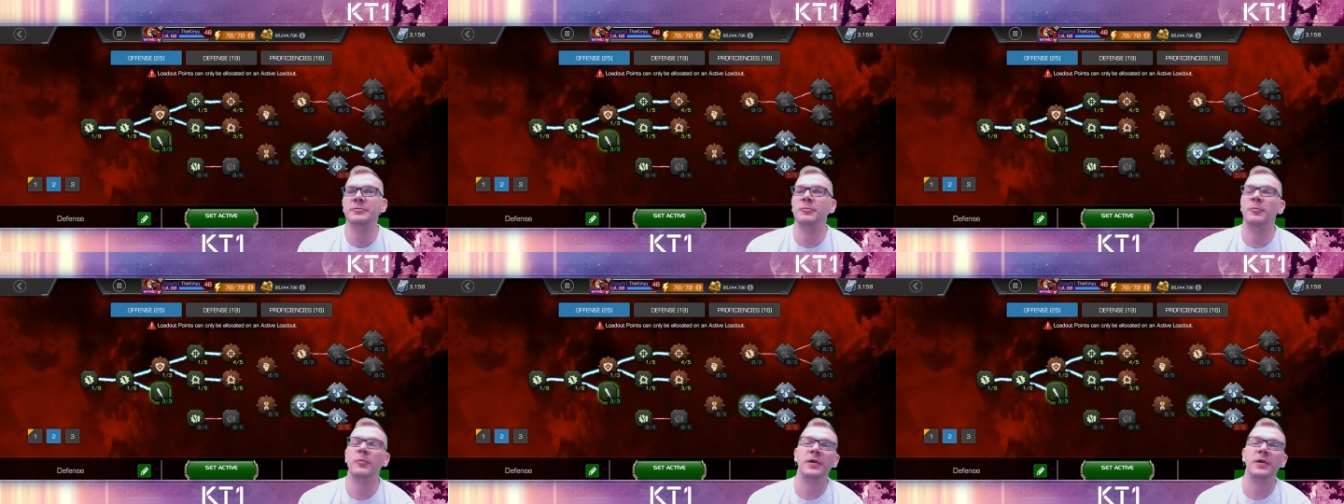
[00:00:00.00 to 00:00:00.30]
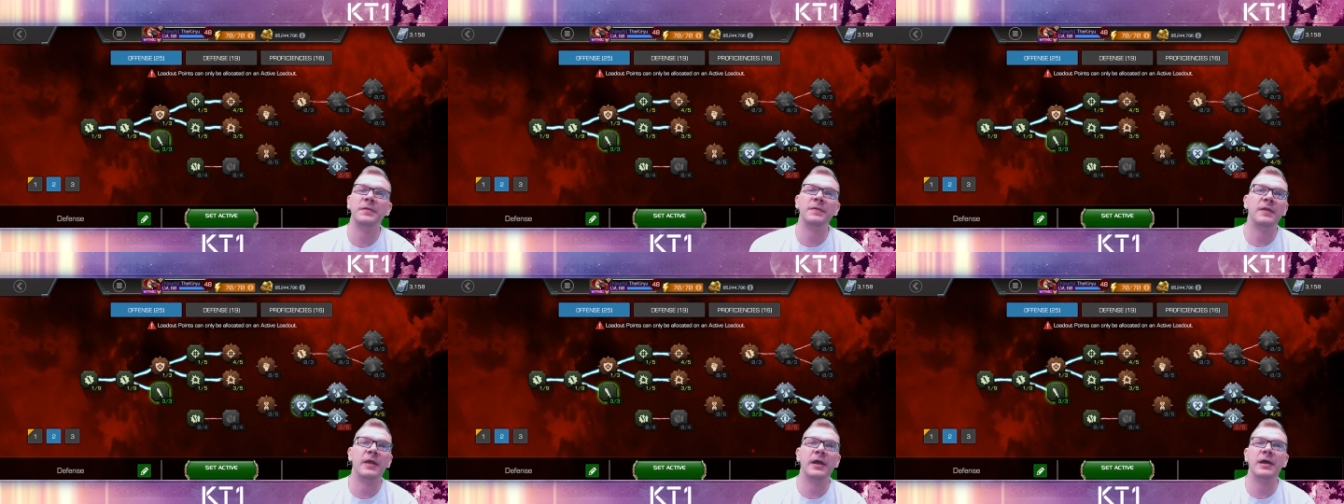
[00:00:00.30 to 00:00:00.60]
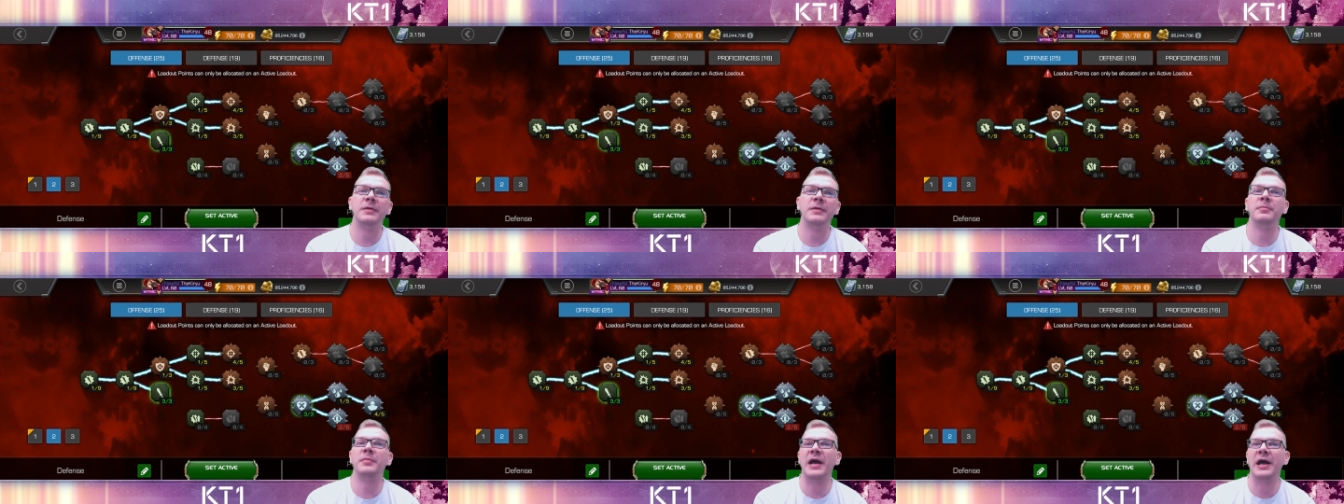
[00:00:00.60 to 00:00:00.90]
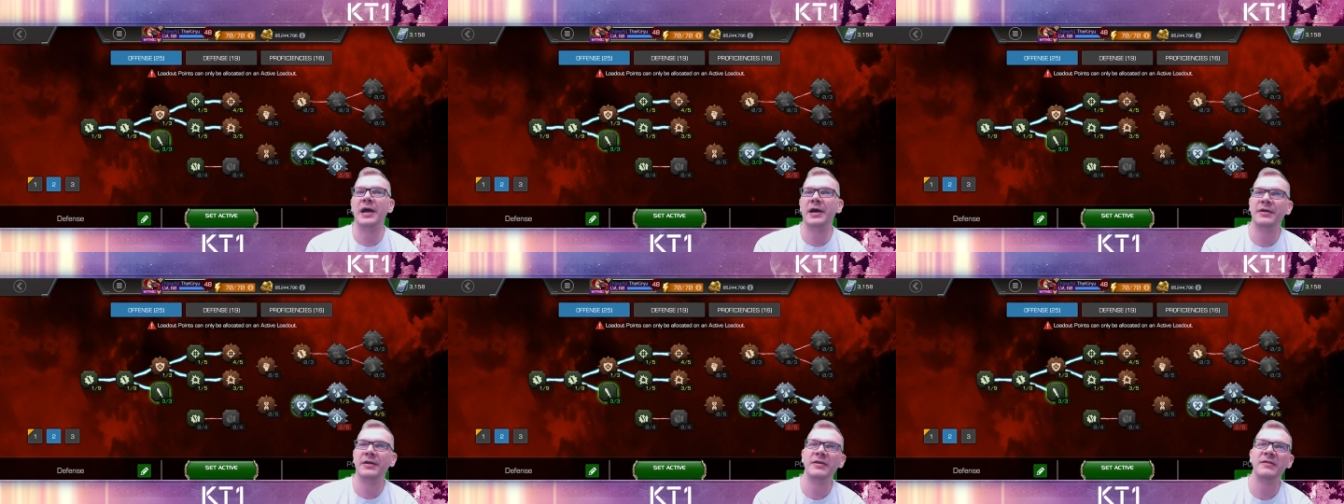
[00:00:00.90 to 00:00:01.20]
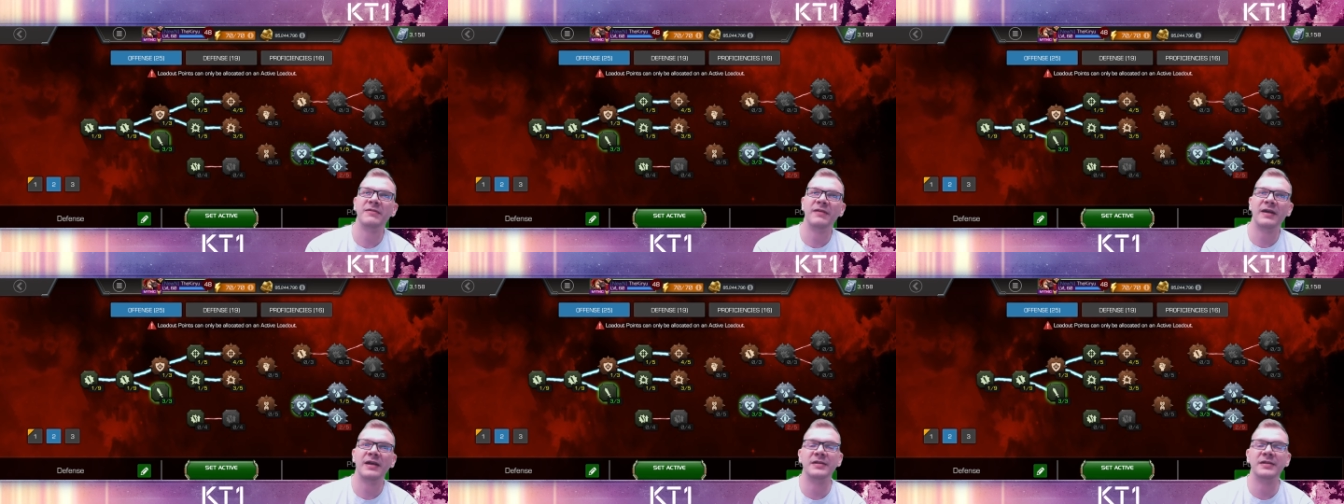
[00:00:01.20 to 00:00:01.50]
when their parry
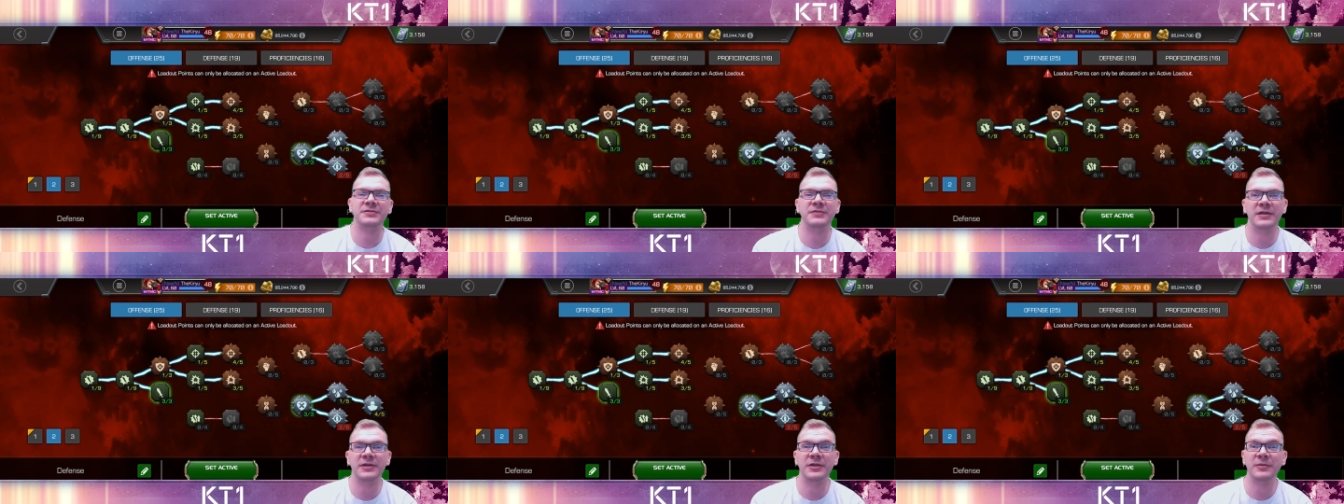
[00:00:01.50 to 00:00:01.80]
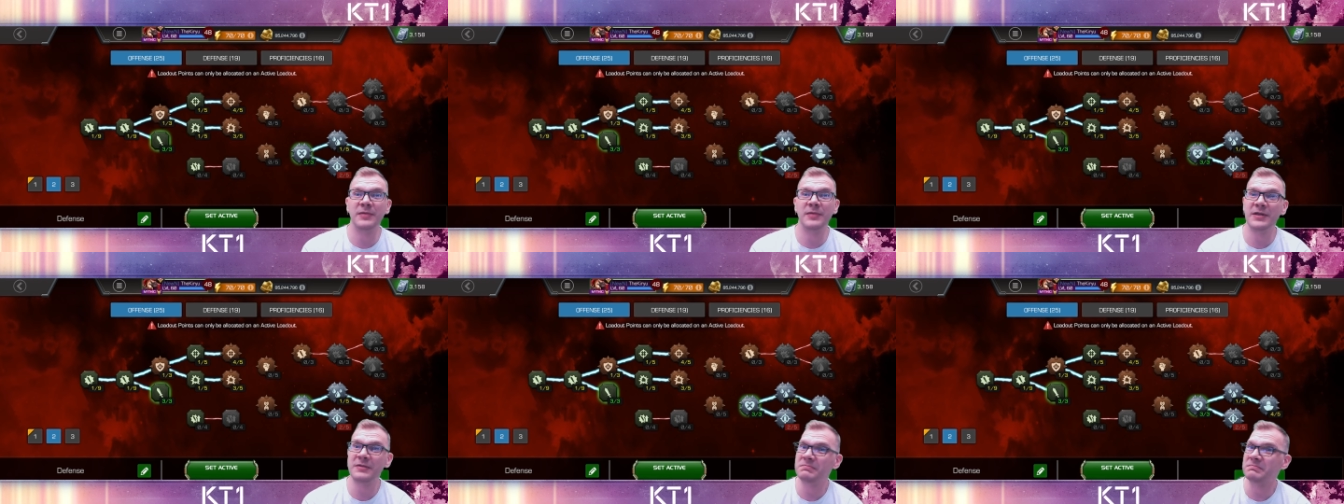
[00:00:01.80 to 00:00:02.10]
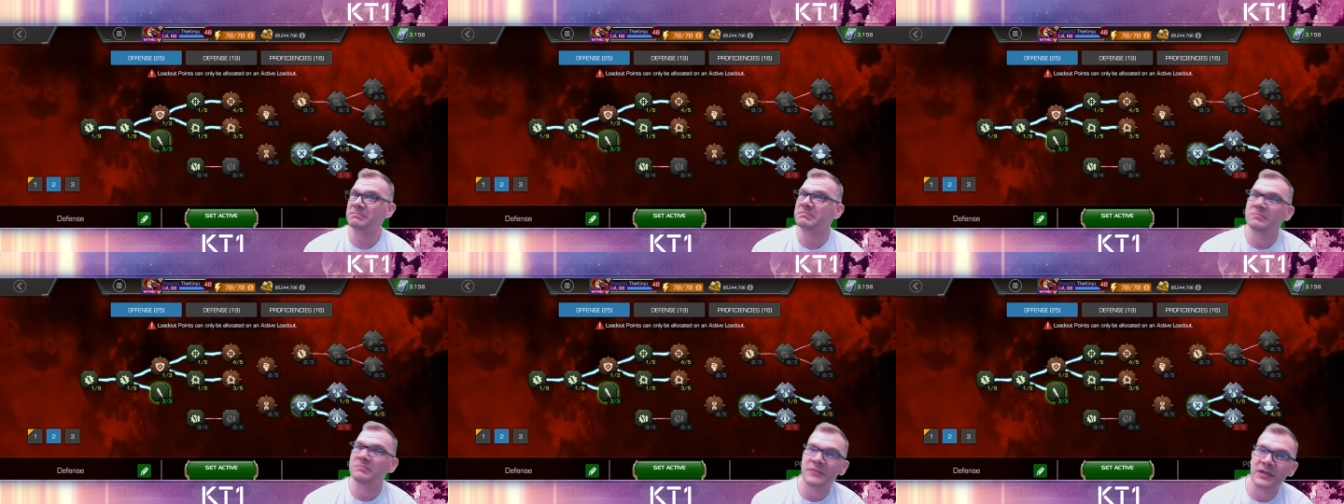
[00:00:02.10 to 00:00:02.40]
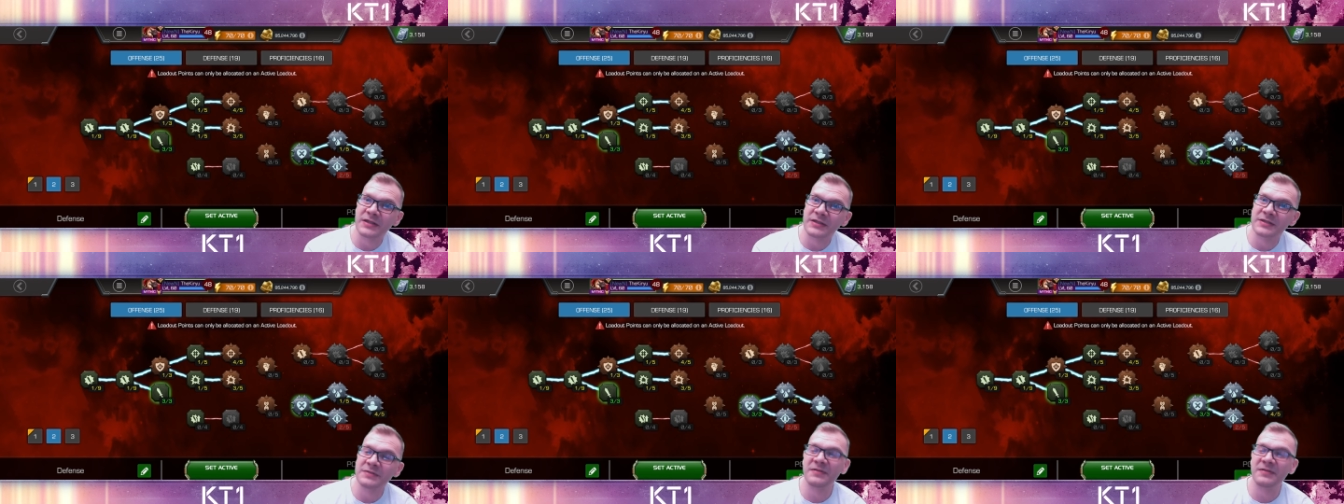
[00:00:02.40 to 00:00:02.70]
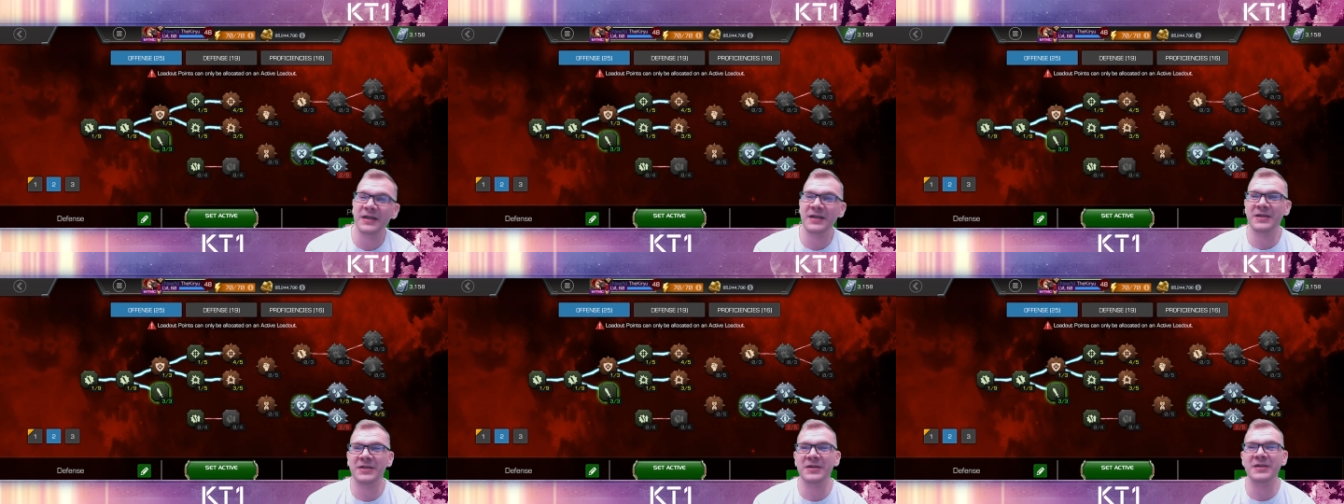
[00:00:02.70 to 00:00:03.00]
fails randomly, it's
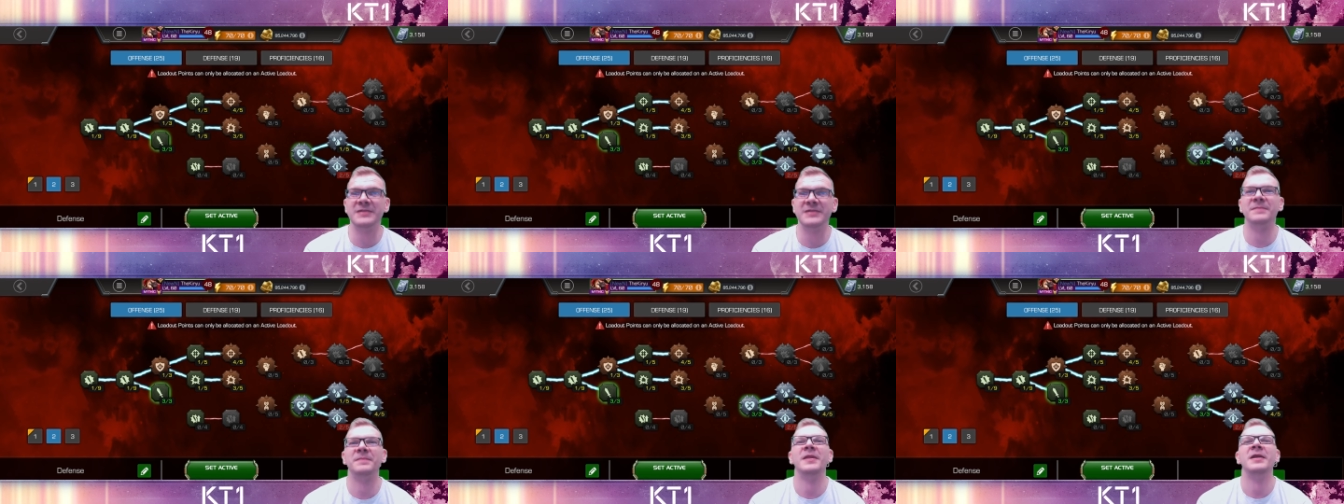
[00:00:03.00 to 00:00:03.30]
very good.